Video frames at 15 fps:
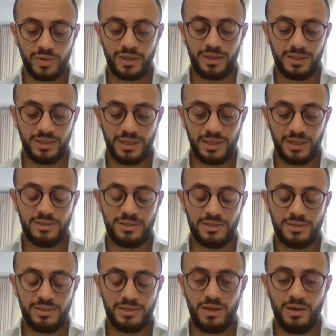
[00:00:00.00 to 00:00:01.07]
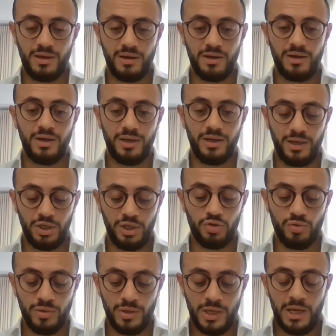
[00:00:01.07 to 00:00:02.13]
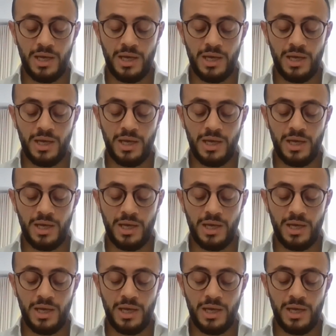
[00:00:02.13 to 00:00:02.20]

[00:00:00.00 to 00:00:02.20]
So I think that is not an issue.